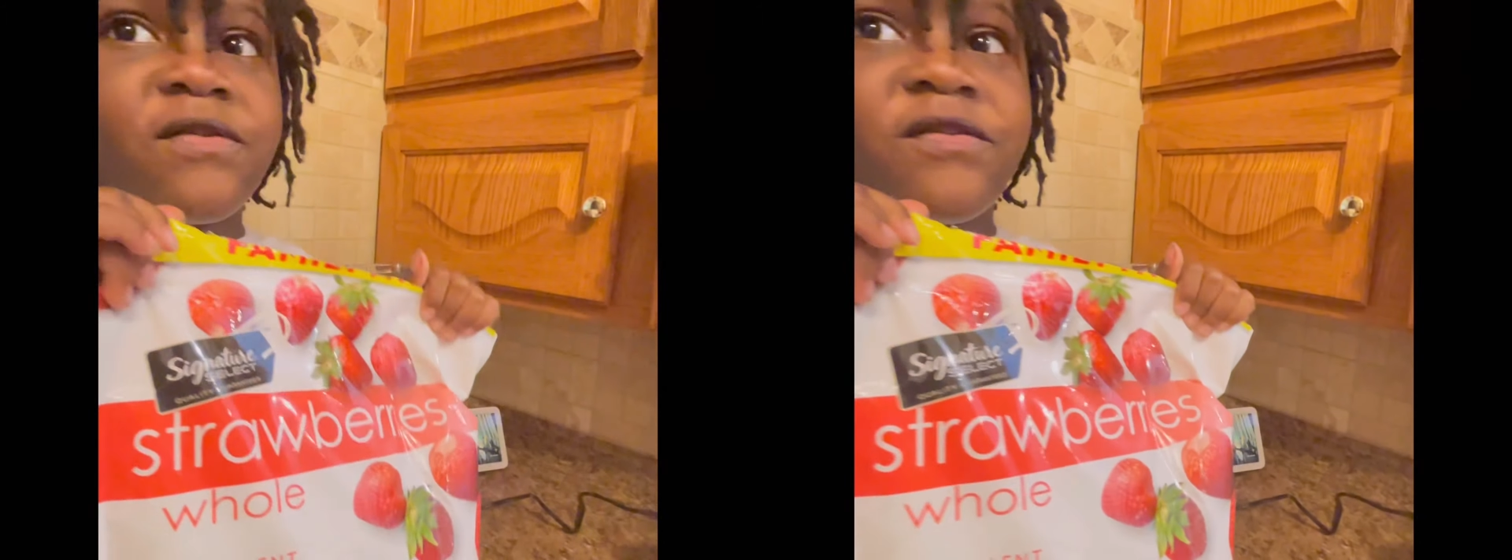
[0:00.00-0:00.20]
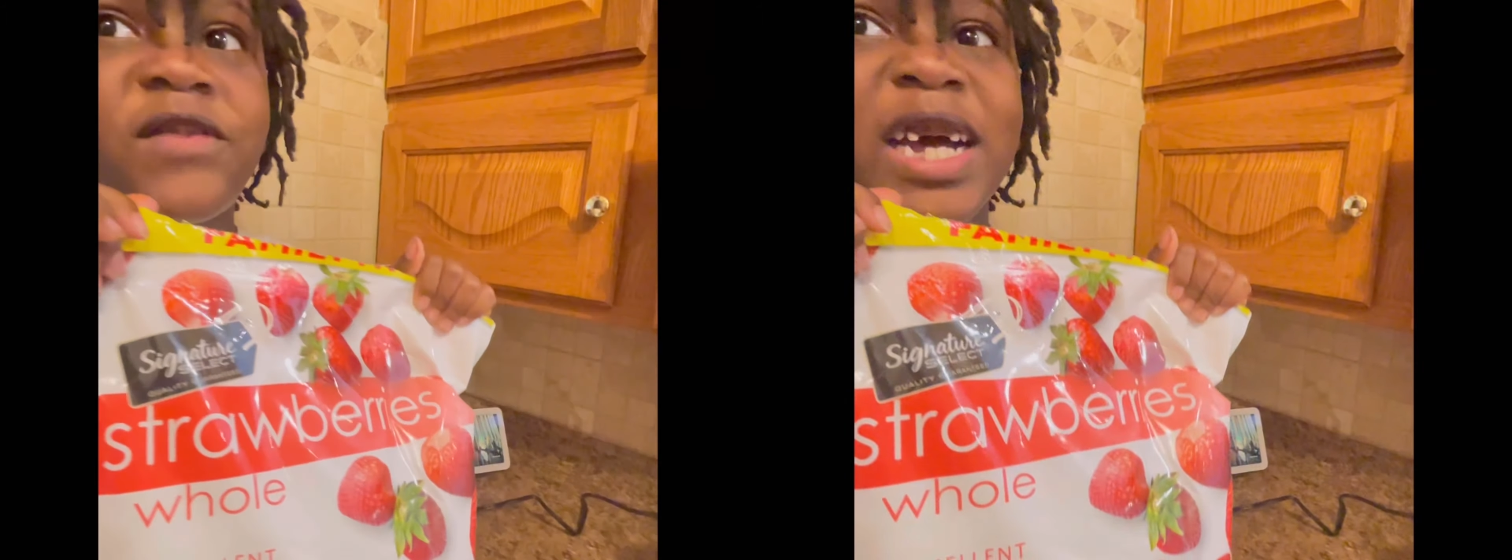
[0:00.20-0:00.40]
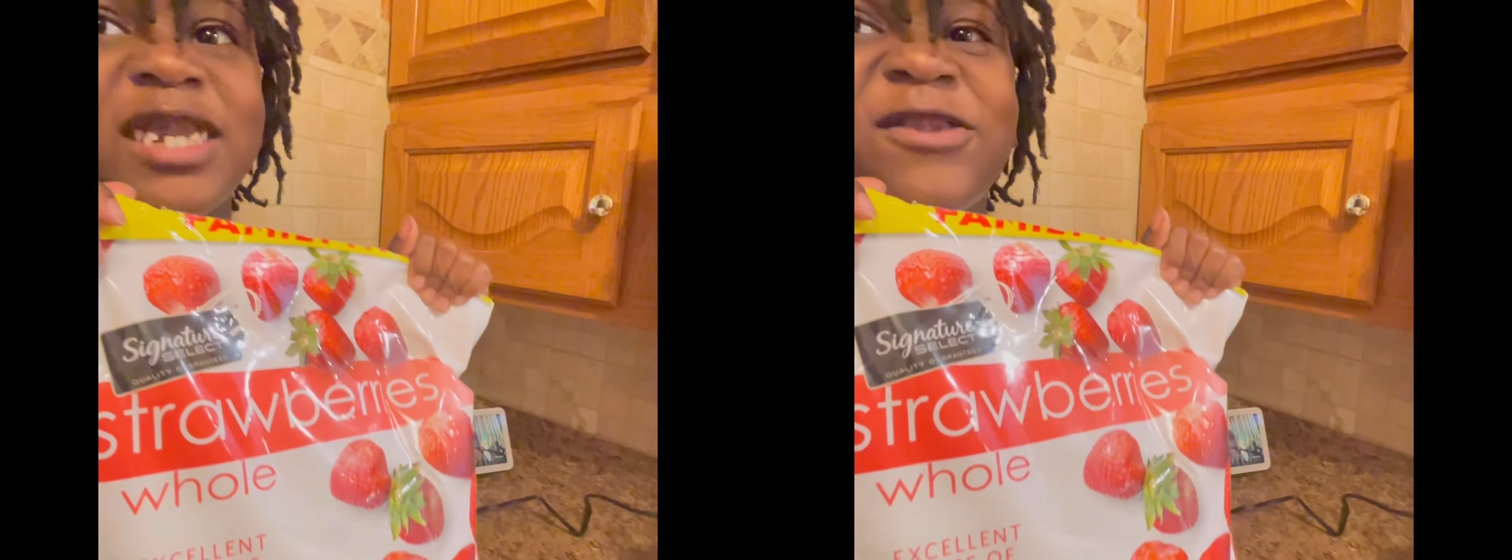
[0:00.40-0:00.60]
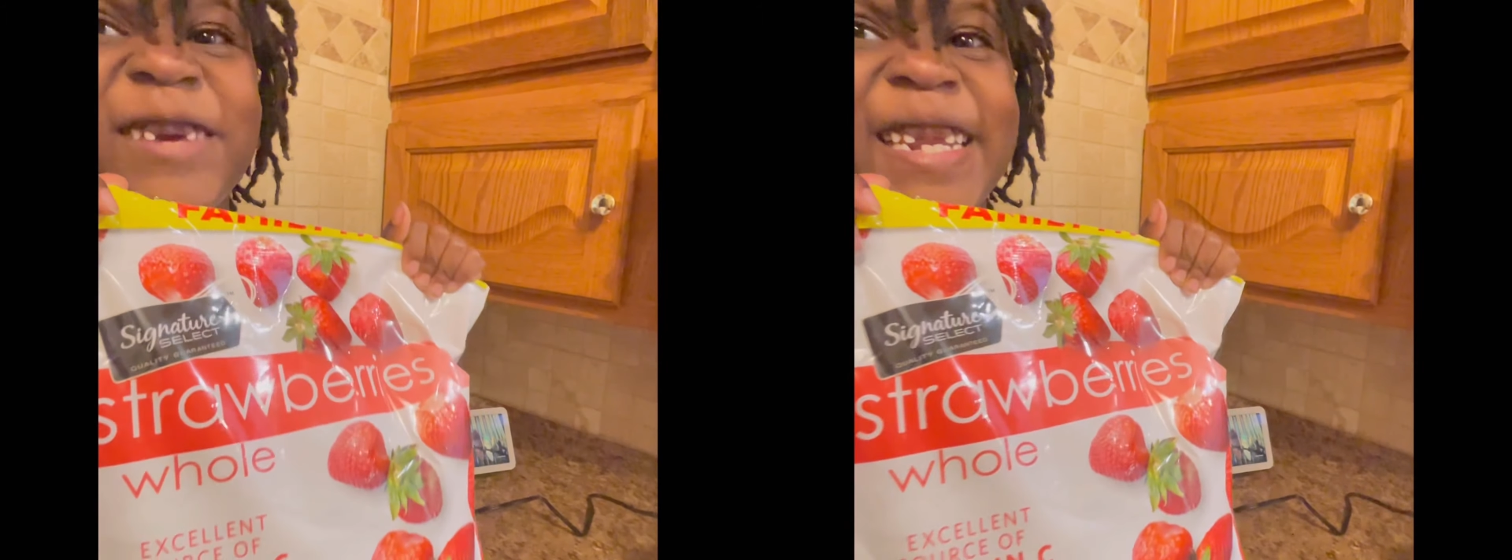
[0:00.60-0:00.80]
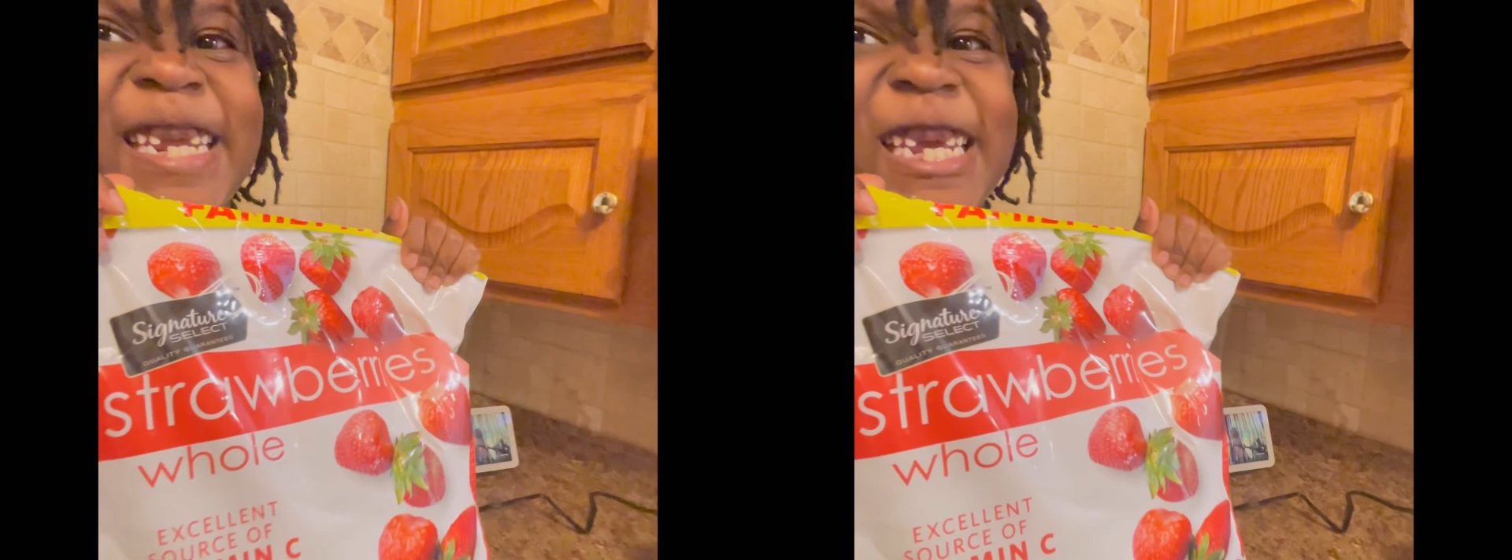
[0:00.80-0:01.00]
First,
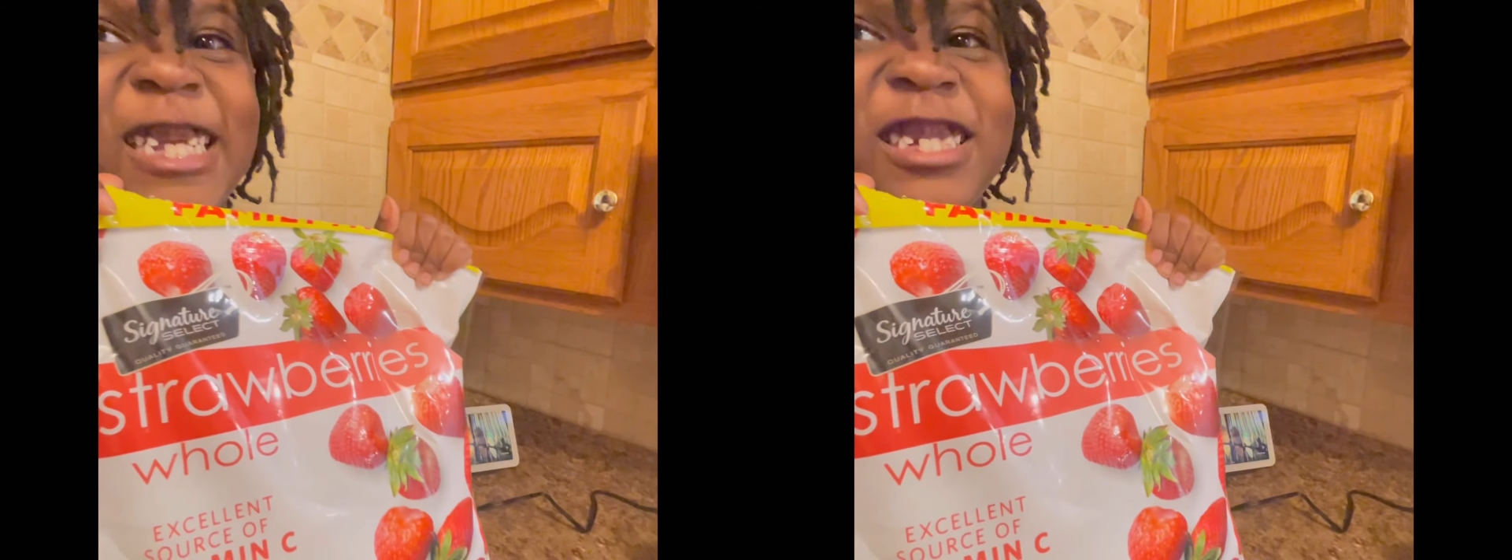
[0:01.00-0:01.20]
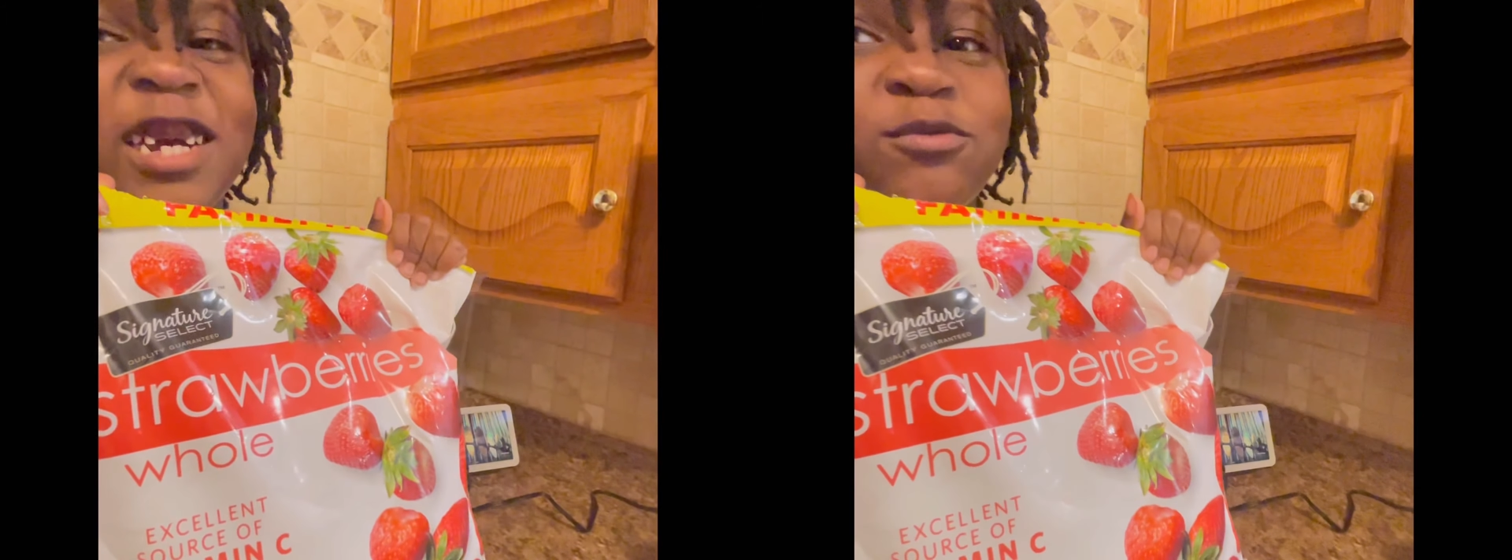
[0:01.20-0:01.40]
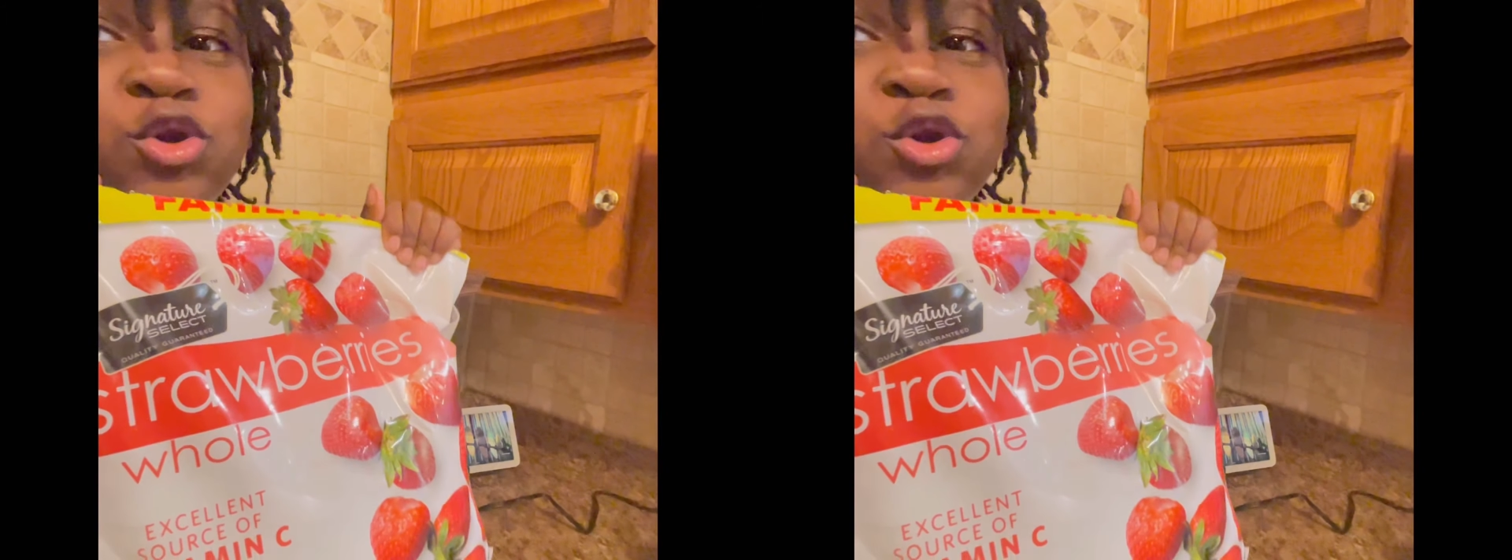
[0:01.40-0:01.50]
we need some